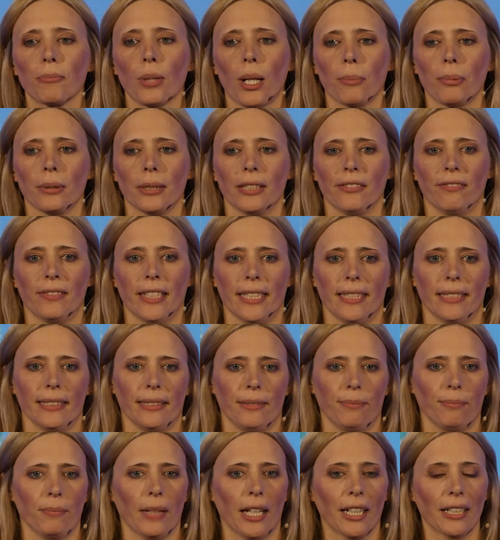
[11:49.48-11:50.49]
be properly
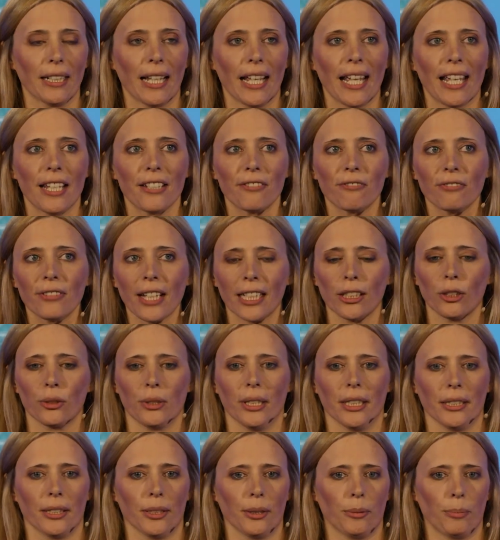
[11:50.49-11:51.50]
vetted and
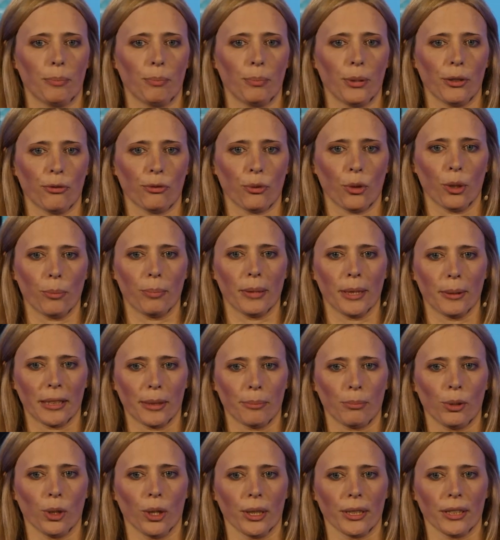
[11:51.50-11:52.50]
evaluated before being
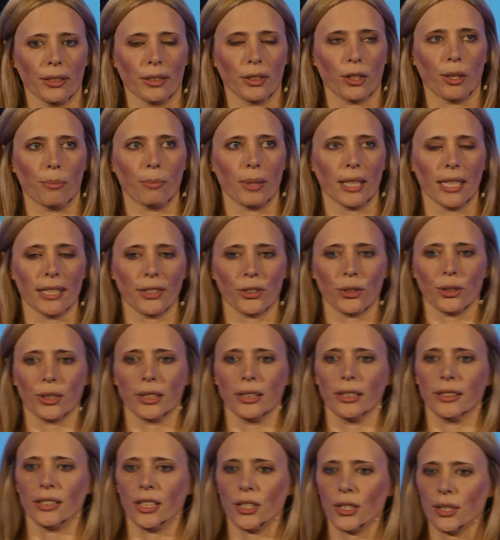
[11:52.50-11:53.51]
deployed in the compliance
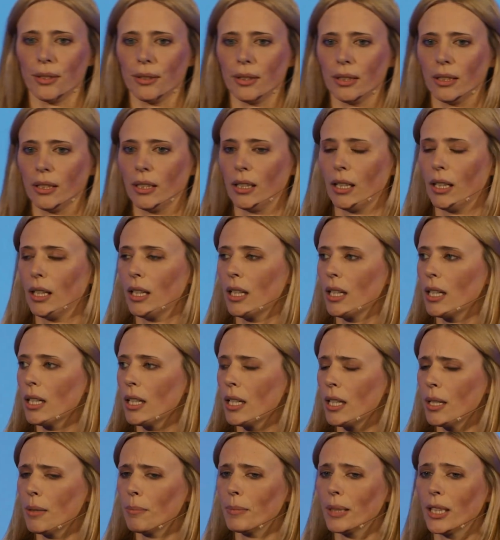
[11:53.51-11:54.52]
organization.
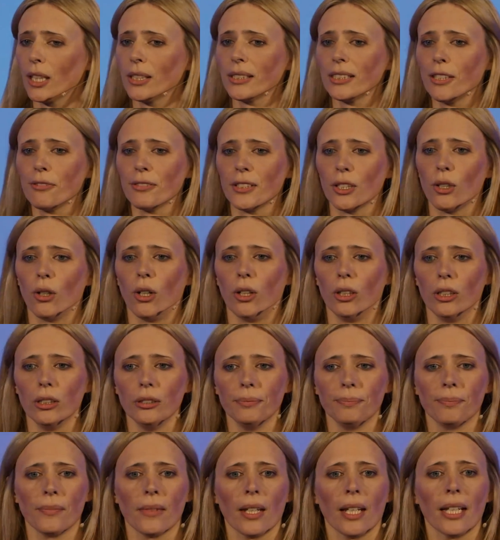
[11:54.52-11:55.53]
Because after
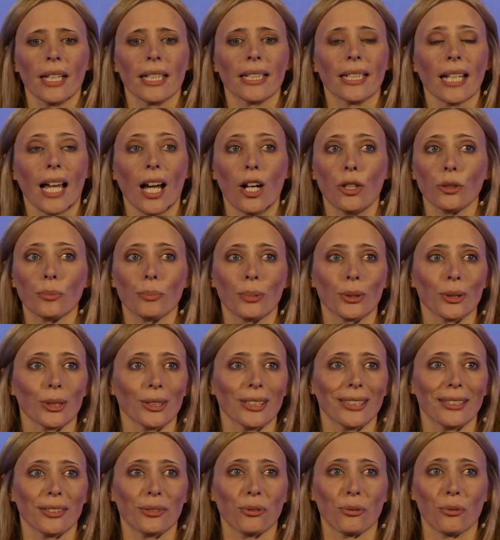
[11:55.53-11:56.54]
all, the
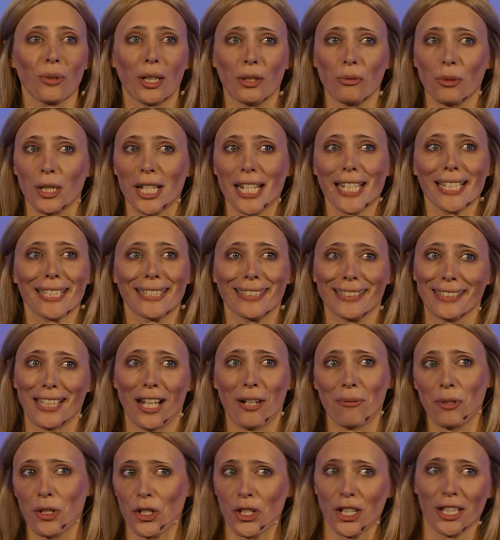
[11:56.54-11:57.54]
output, when we hear this,
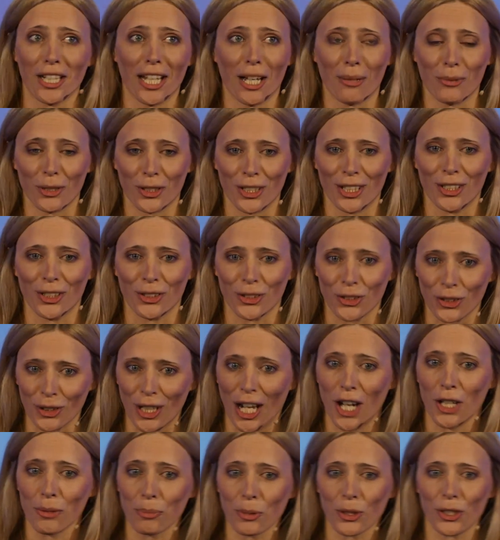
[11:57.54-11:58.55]
garbage in, garbage out. So
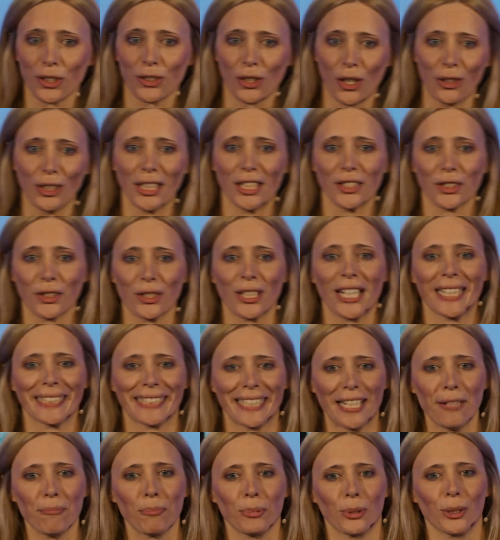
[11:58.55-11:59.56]
the output is only as good
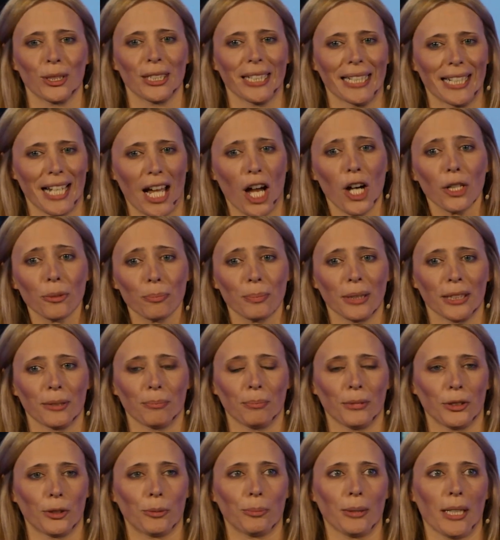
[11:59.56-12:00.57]
as the input, and the
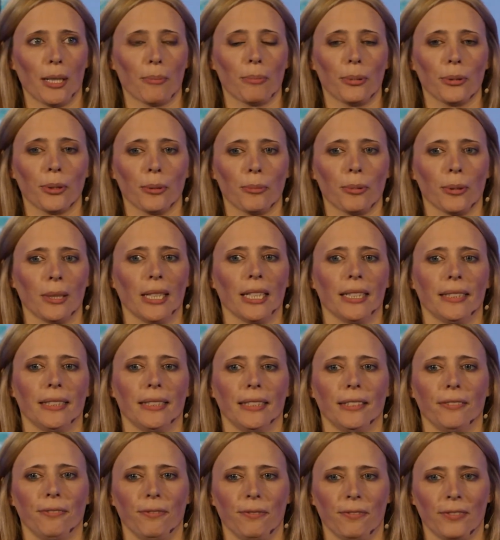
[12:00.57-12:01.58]
output must be
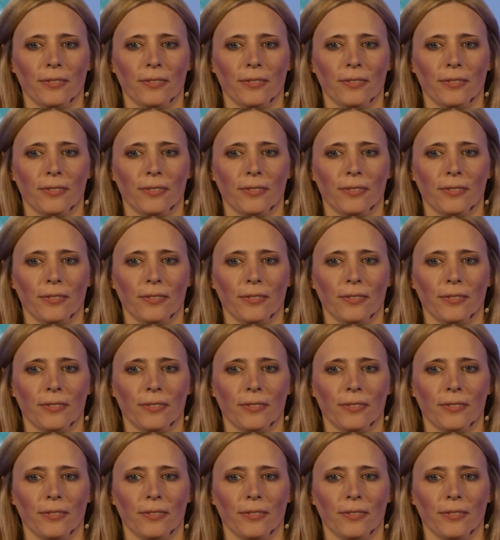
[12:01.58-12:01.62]
appropriately